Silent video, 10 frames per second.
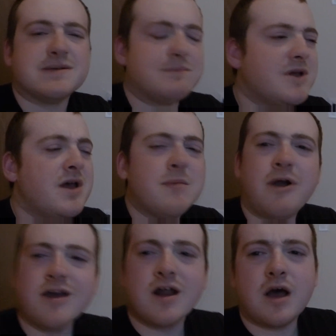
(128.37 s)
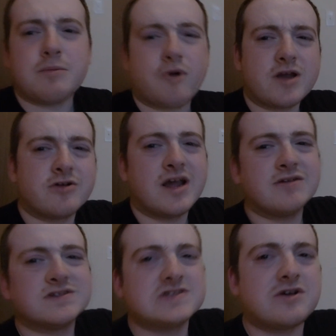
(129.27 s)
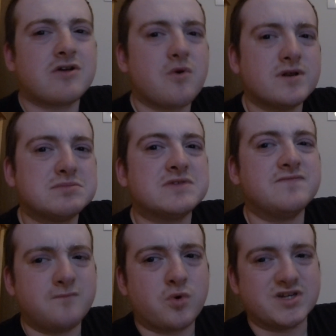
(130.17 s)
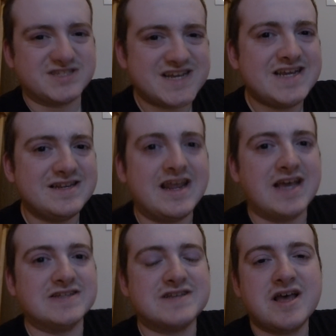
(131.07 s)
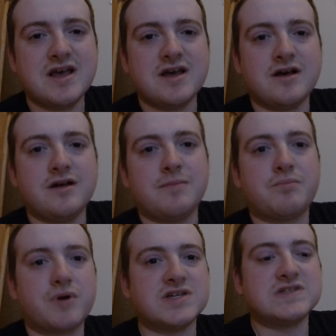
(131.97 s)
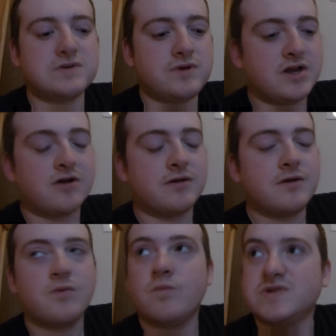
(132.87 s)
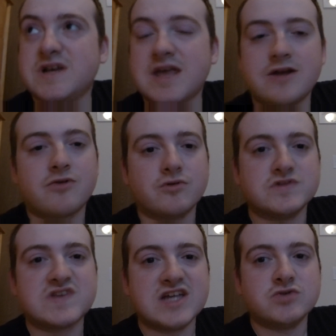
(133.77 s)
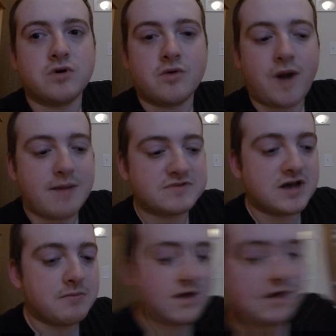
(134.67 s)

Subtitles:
I'm probably going to upgrade her now to start going up to 14 days pretty soon here once I get her old schedule all wrapped up.